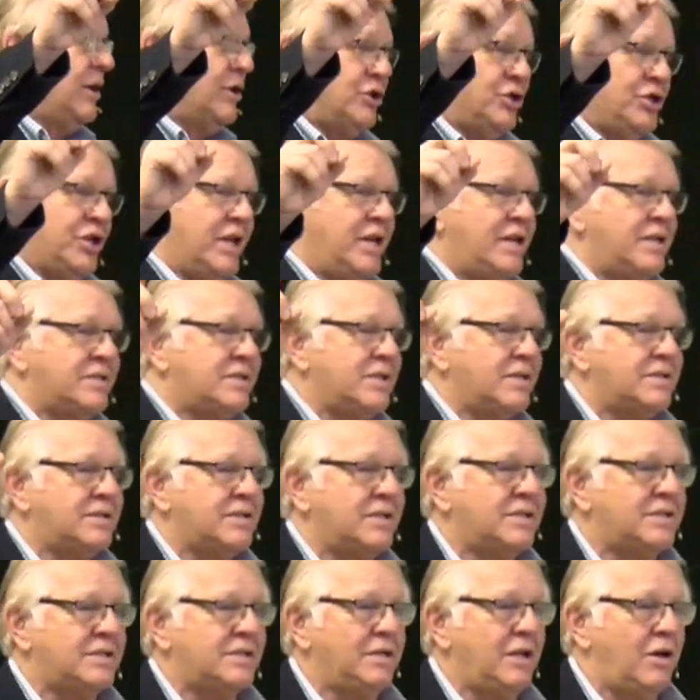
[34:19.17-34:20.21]
Jesus
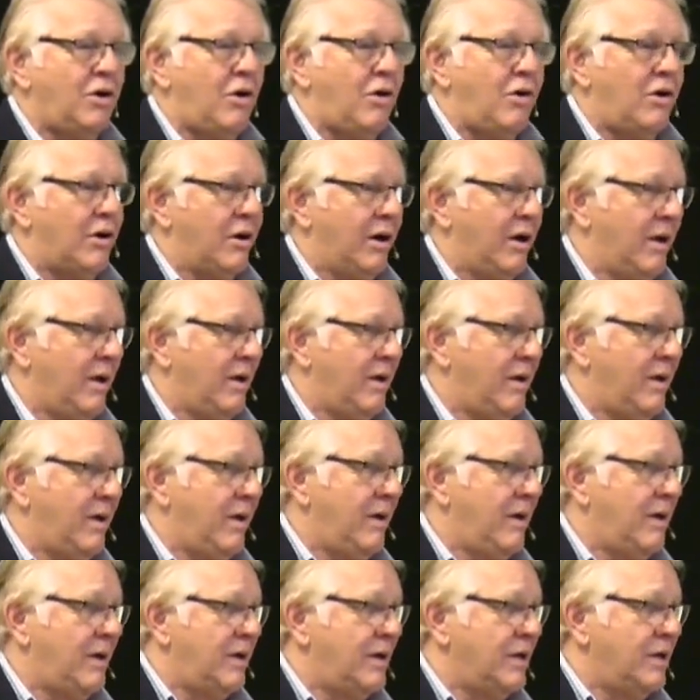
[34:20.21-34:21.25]
is Lord.
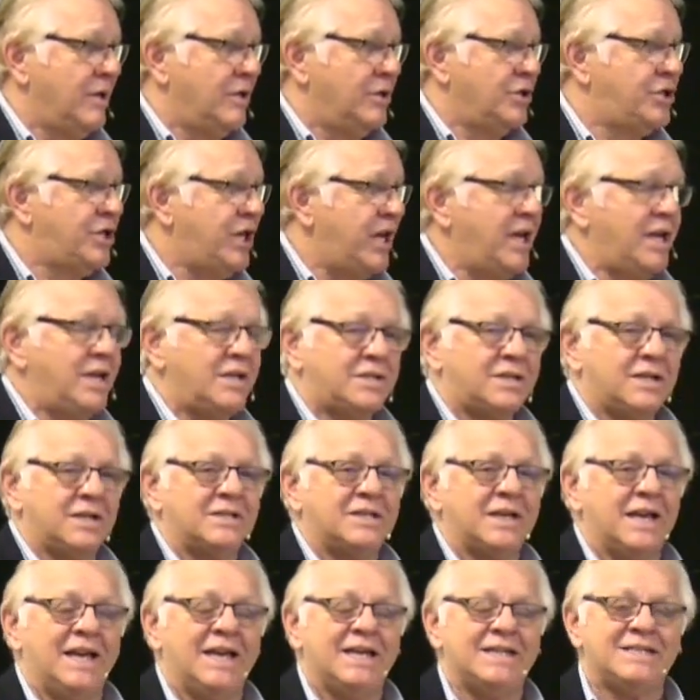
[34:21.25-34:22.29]

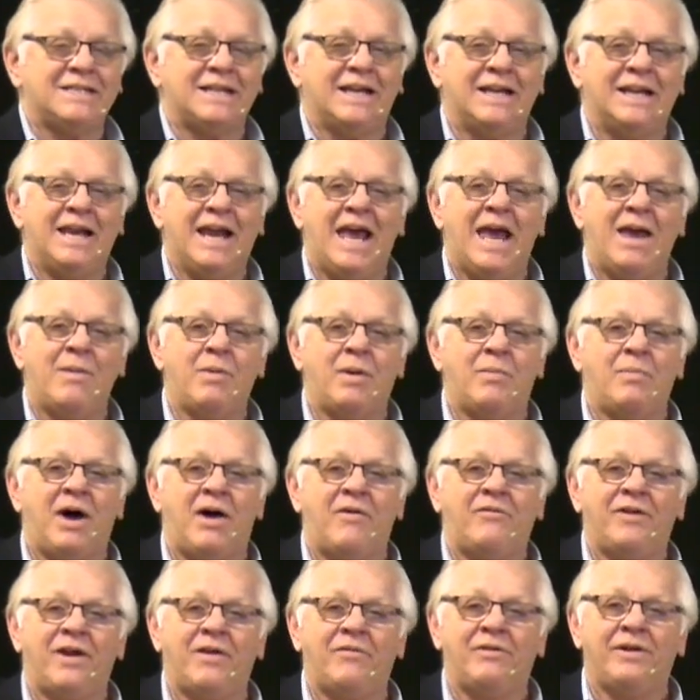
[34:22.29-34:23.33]
Jesus is the name
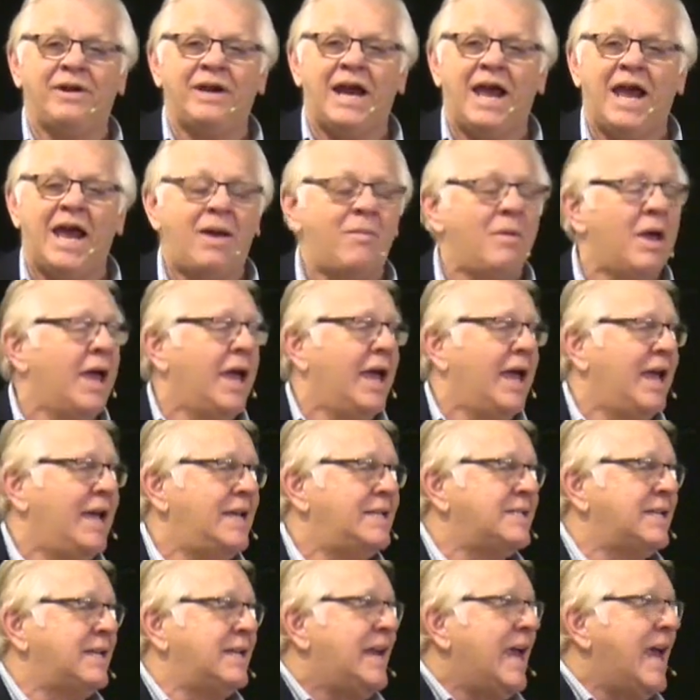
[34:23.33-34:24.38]
above every name.
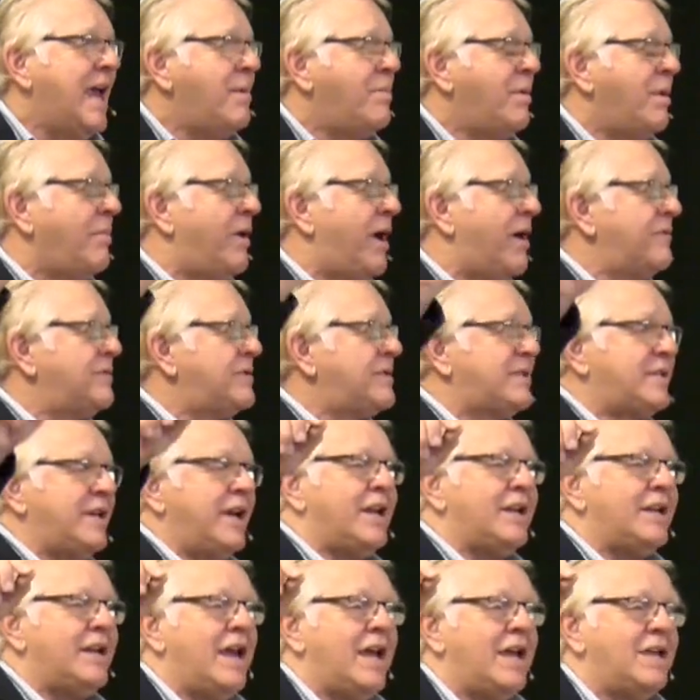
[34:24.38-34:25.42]
He's a name above
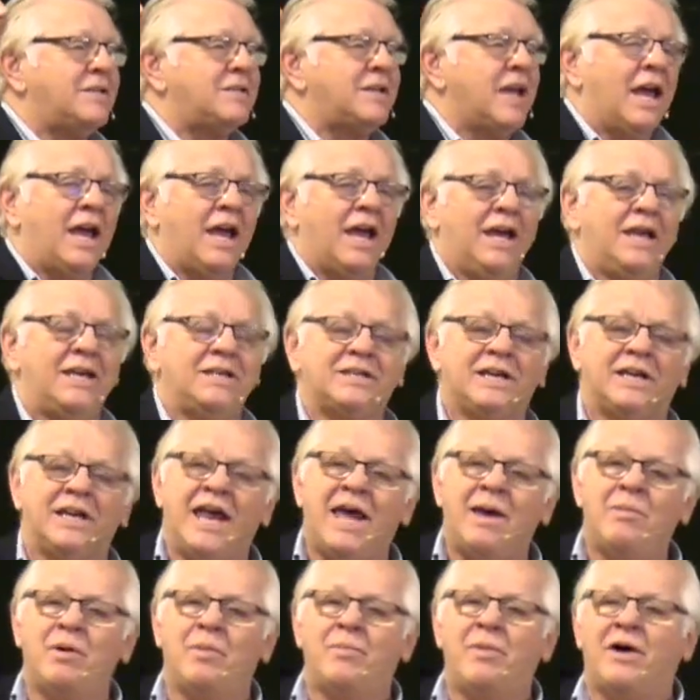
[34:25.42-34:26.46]
sickness. He's a
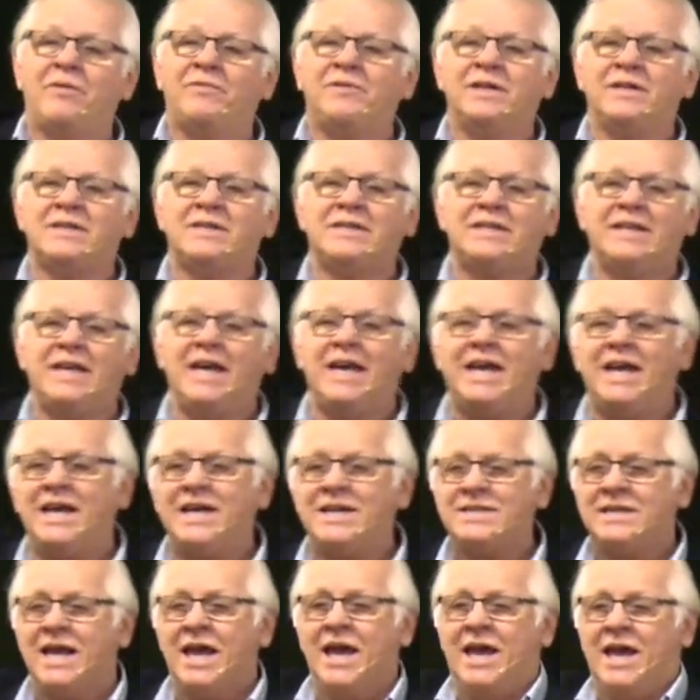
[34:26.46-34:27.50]
name above
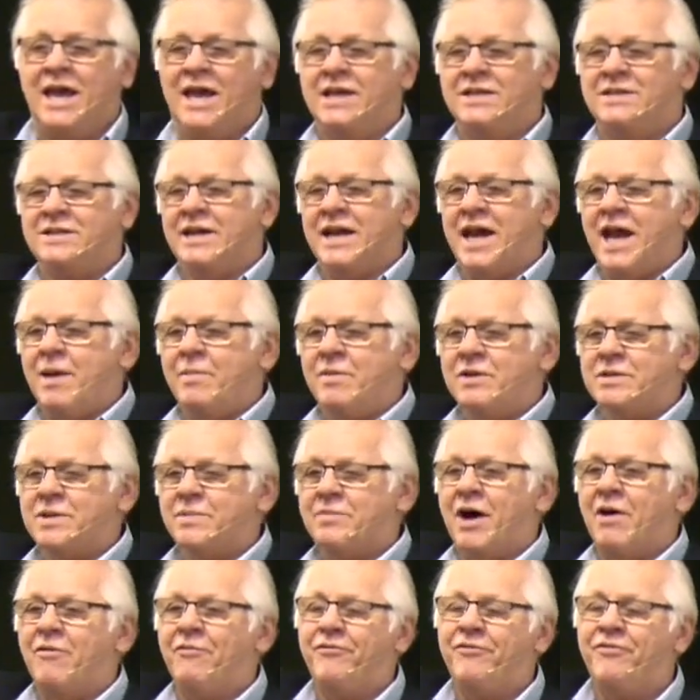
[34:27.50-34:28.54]
disease. His name is
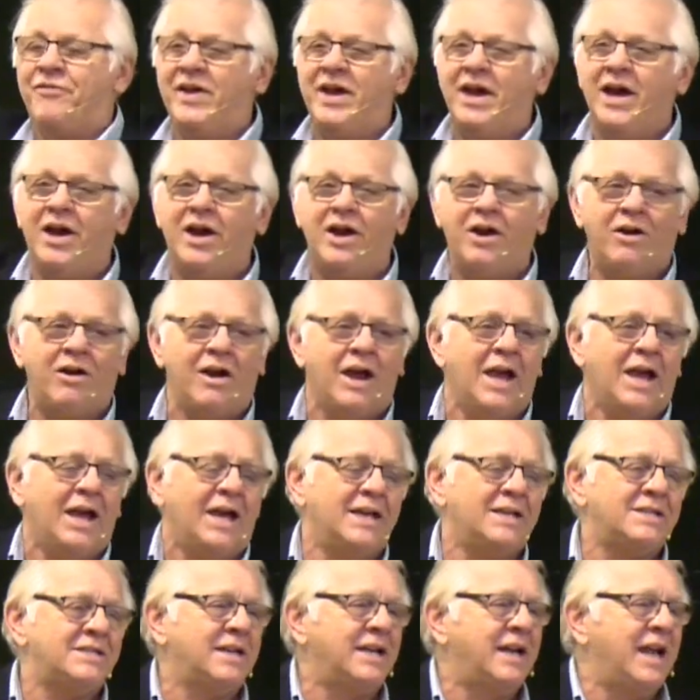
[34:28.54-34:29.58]
above fear.
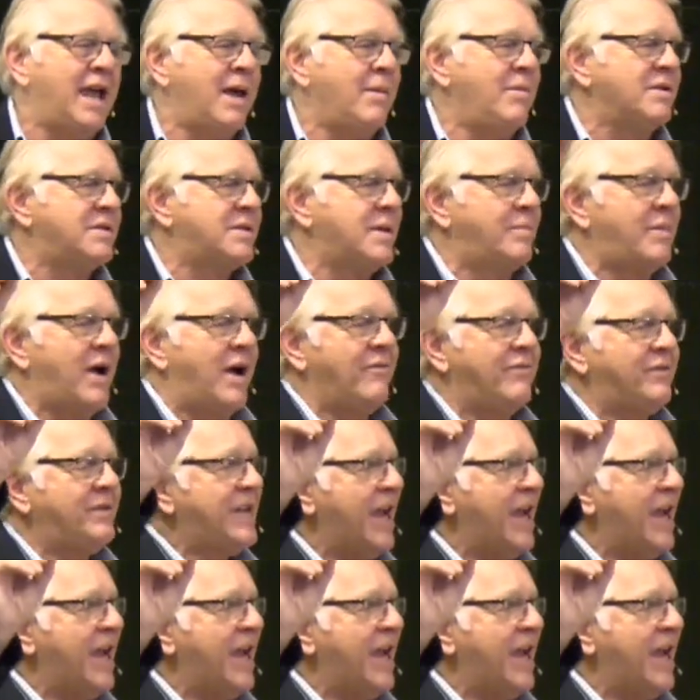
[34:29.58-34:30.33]
His name is above